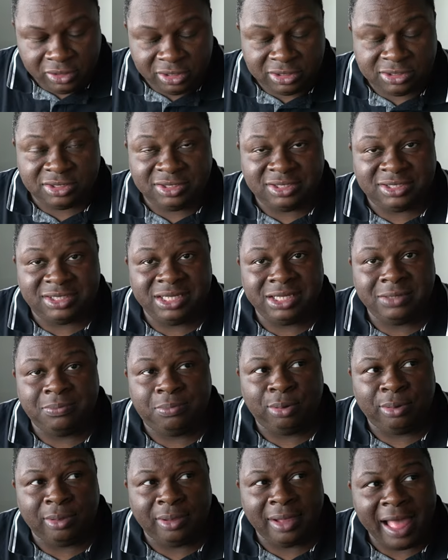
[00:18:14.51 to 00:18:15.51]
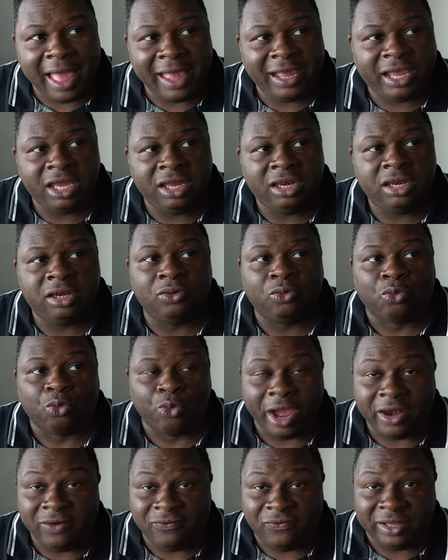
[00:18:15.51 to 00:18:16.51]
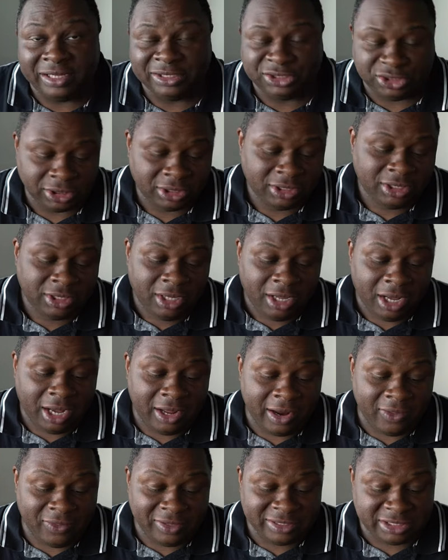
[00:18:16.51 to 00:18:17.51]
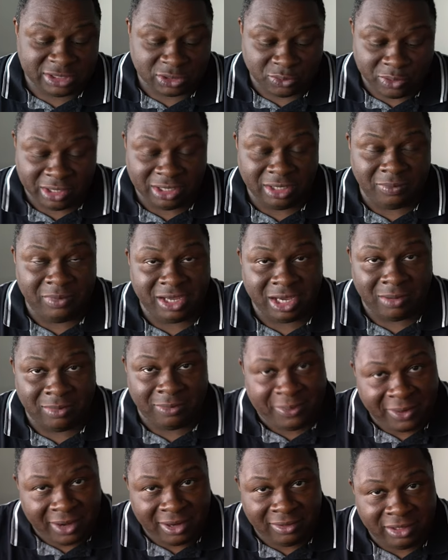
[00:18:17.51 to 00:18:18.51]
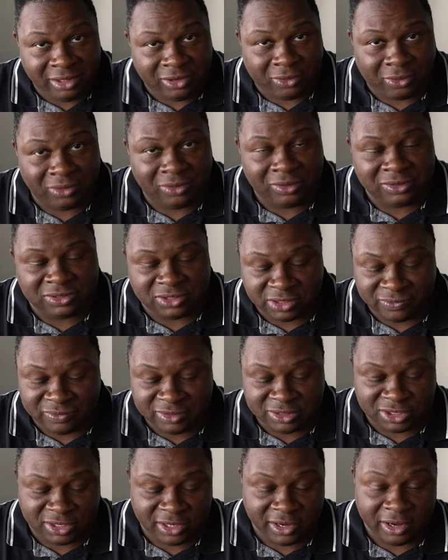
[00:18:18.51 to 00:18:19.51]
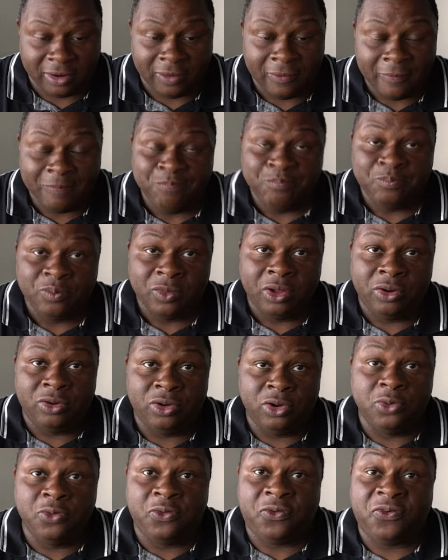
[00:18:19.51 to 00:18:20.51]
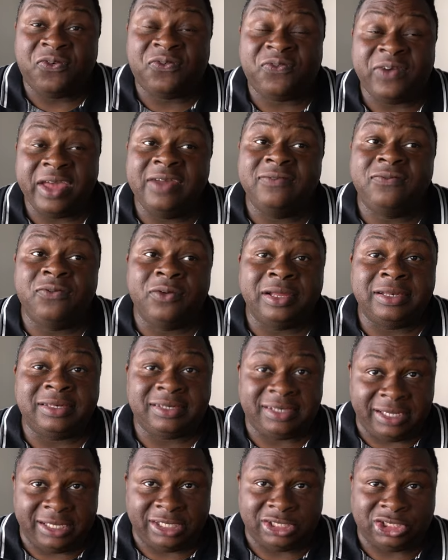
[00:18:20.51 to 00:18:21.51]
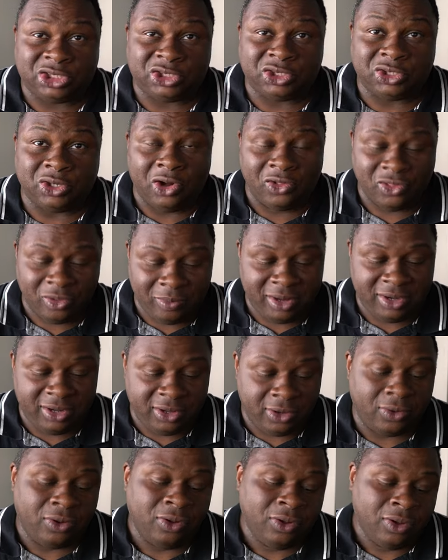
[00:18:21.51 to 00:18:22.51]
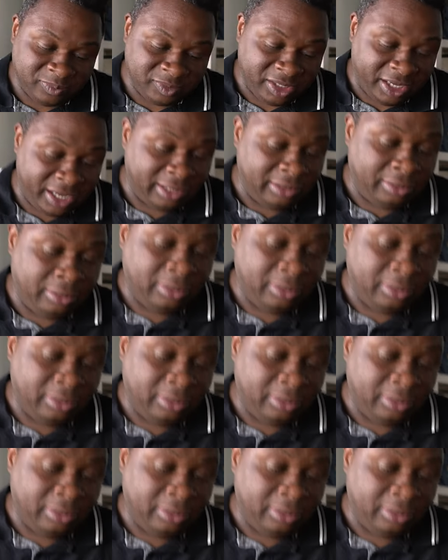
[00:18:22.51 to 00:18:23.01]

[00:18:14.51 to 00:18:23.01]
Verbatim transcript: dishes, the blackened redfish. Uh, now, this has quickly become apparently, according to the servers, their new favorite dish on the menu. It